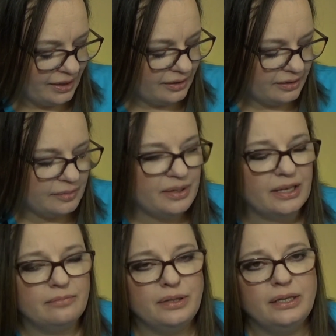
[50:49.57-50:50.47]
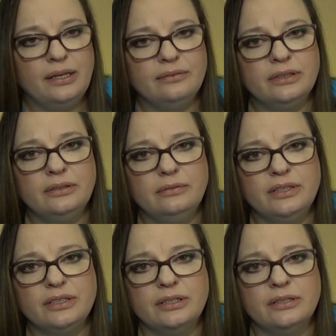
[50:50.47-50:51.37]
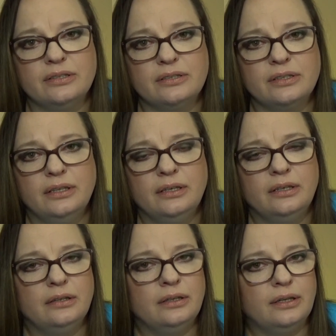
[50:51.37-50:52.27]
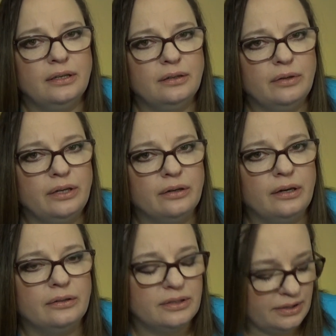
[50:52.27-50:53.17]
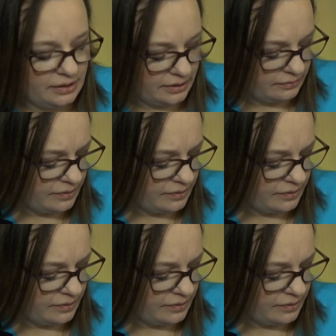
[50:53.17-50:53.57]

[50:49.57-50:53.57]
and the BNP level, which is what your heart,